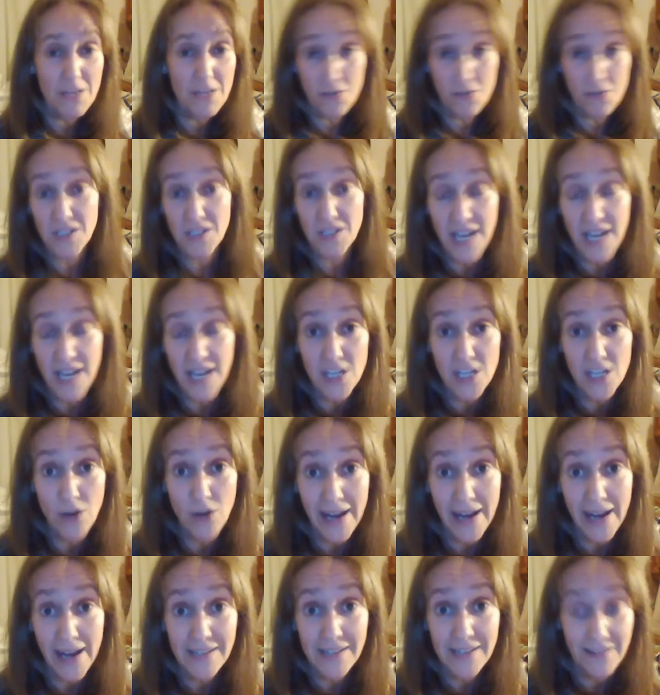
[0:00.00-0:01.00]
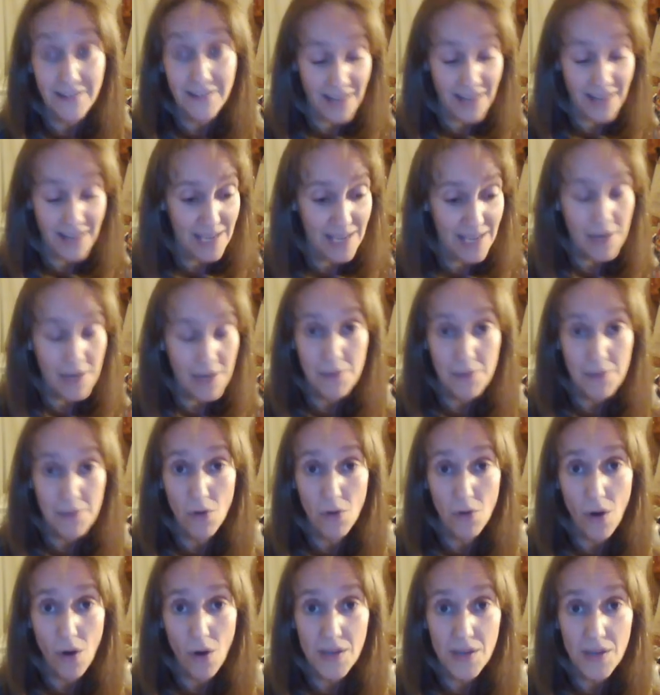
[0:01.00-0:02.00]
if this guy's right, okay, he might be
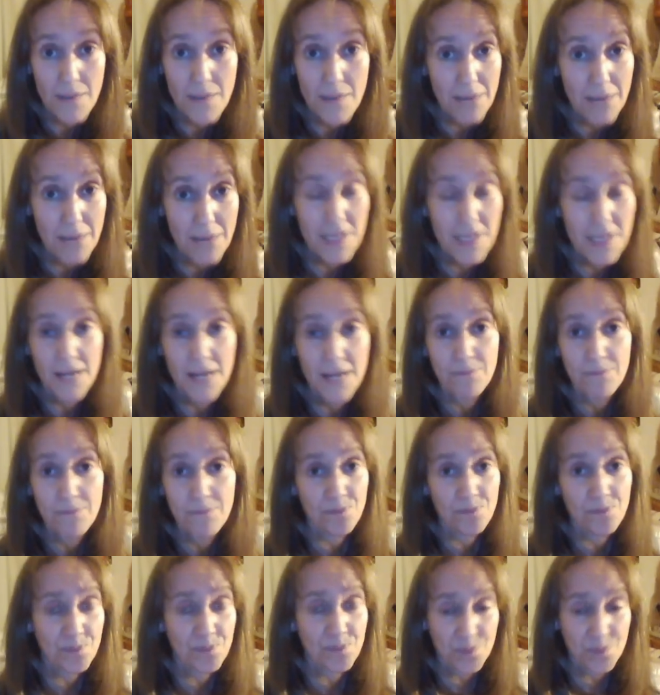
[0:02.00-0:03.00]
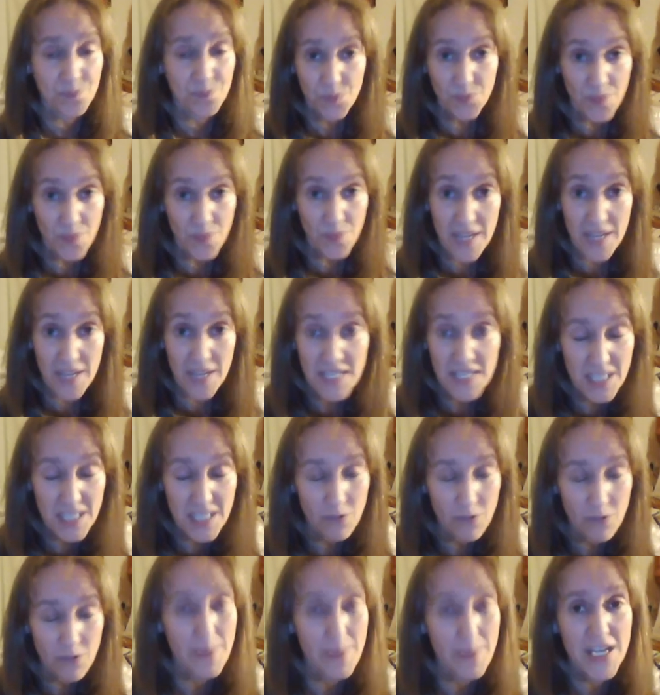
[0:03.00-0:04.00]
wrong, he might be a a
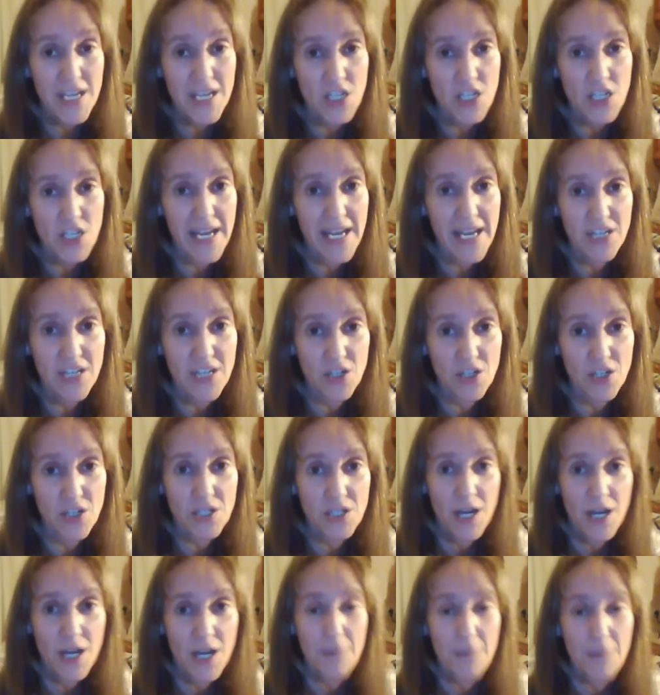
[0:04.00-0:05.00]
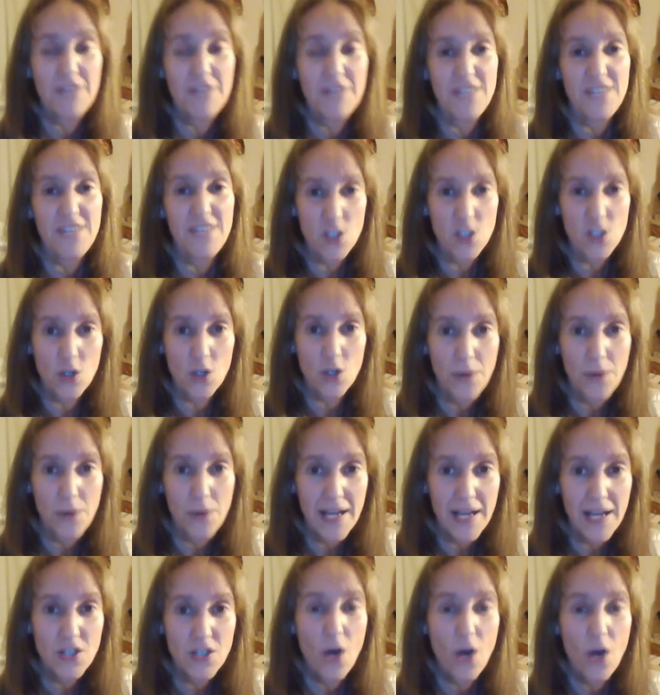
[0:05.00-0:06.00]
disinformation agent. But if he's
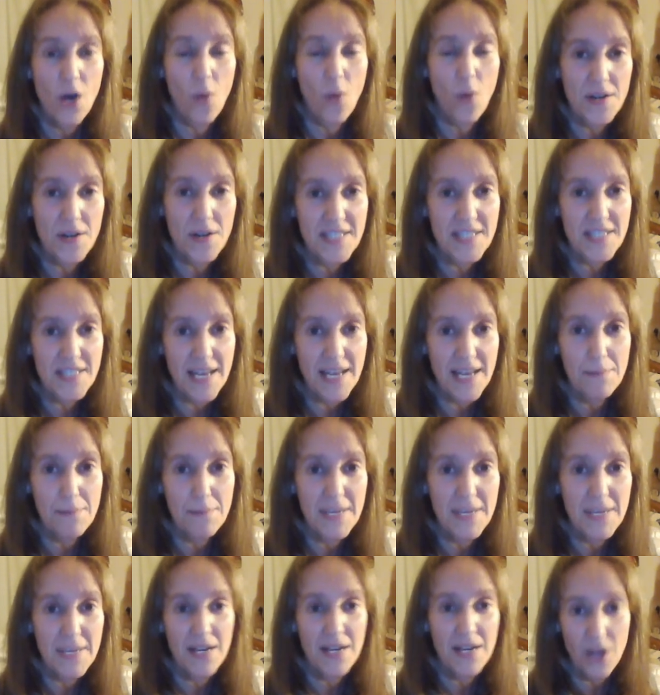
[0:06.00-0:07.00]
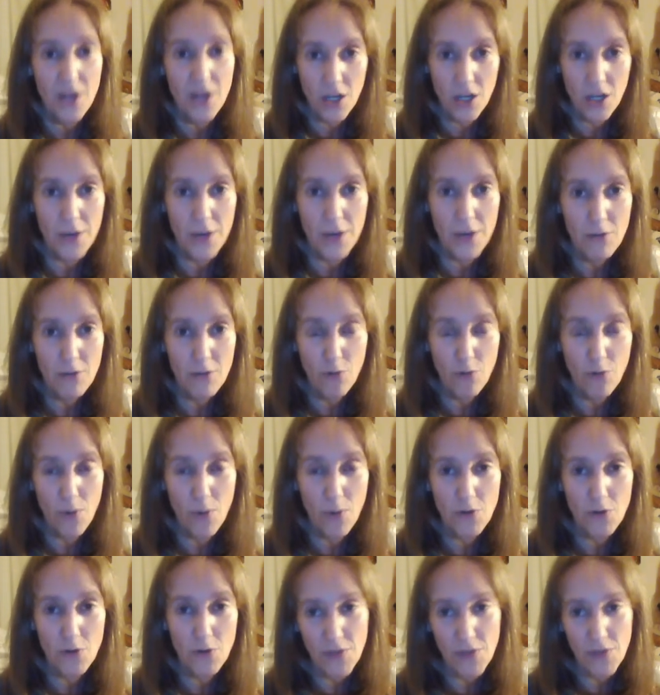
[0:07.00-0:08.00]
correct, what does that mean going
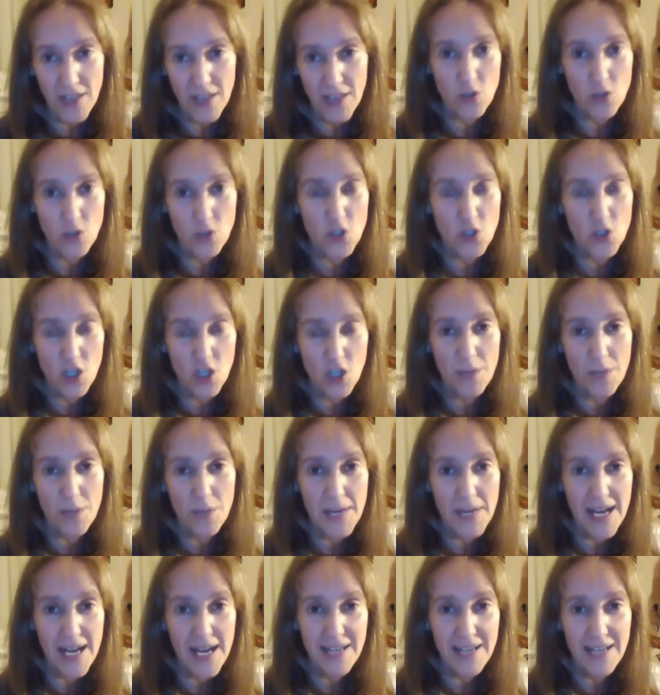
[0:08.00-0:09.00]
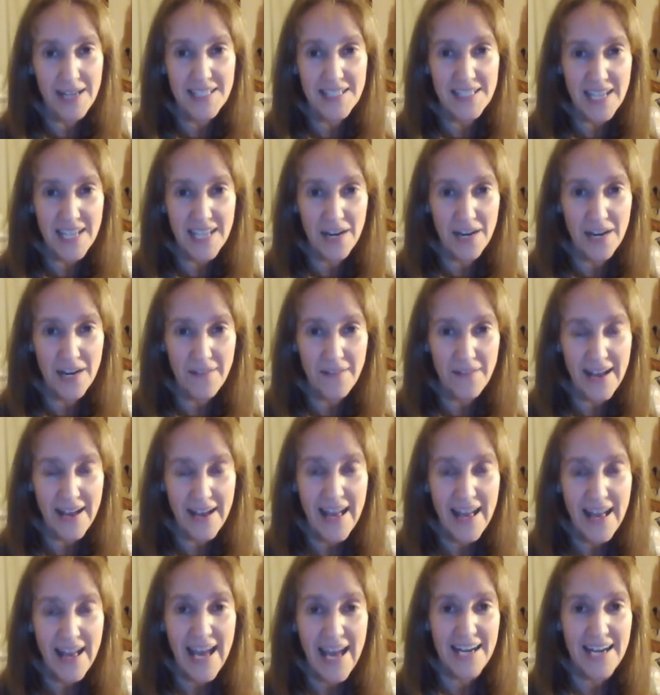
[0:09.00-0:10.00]
forward for that sort of Solomon Islands area
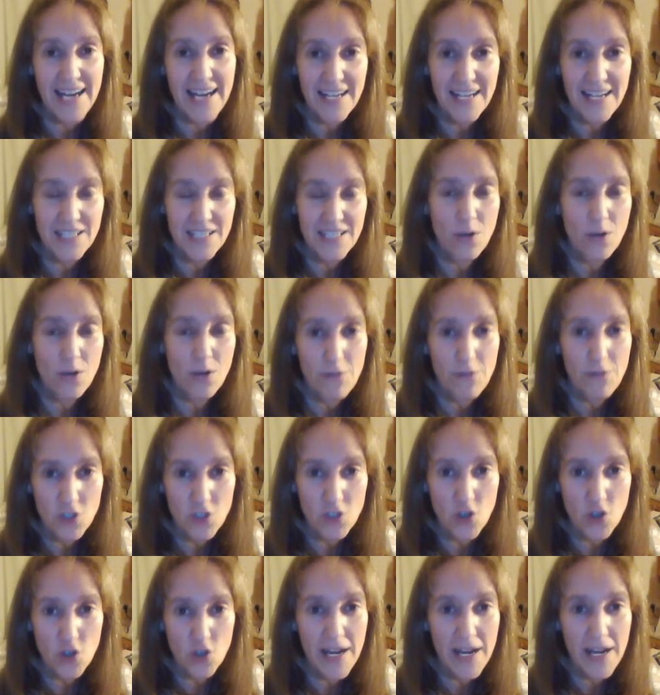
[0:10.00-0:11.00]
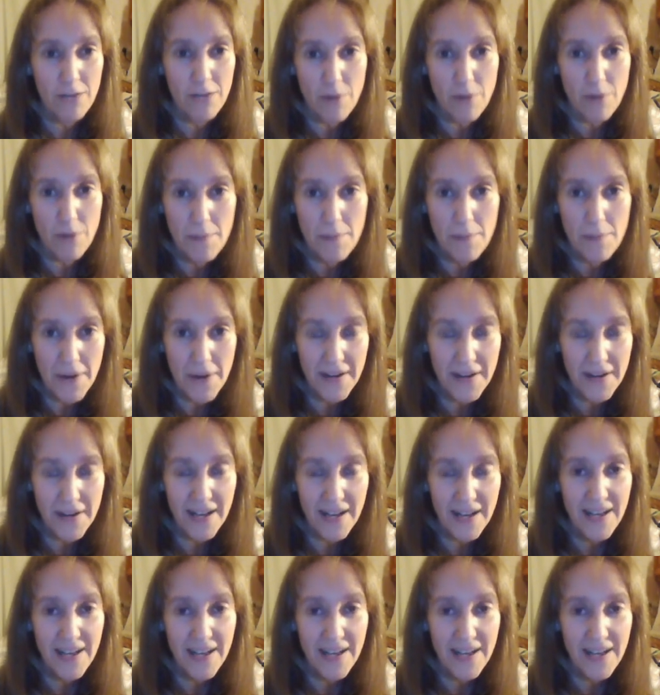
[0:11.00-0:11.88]
and cutting off Australia from America?